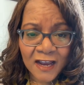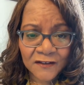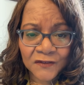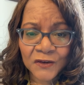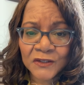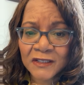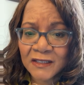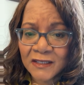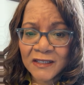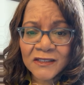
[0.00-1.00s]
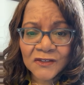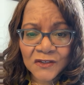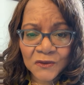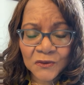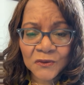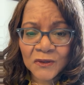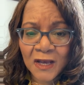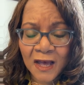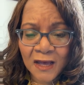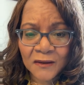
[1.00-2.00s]
effort to
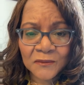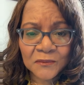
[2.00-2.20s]
uh,